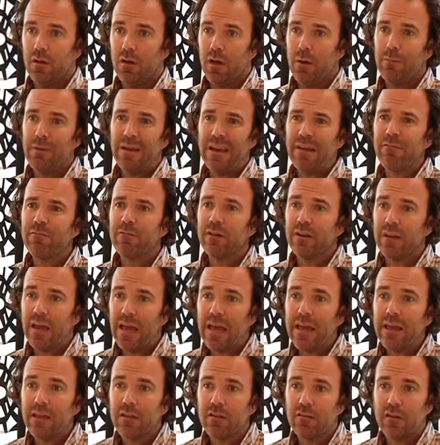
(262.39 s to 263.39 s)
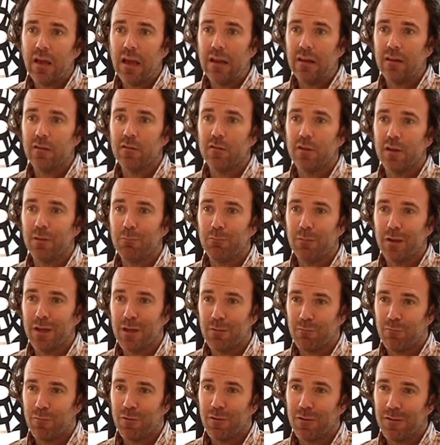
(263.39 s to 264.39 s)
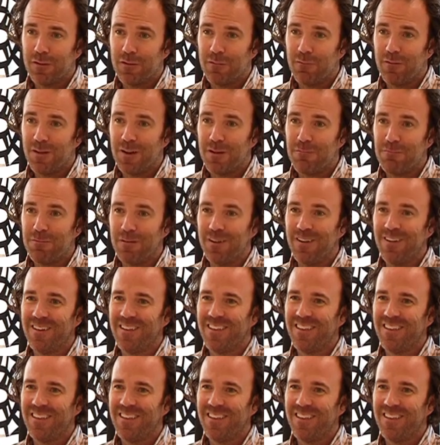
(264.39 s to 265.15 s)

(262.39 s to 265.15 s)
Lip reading: I mean, every day is challenging being a product developer.